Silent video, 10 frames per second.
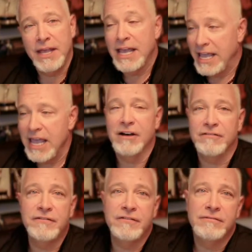
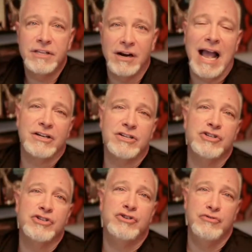If their
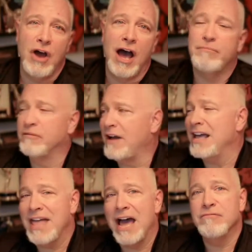actions do not provide
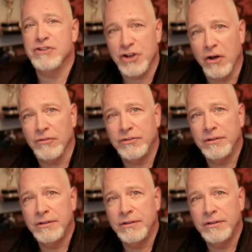that result,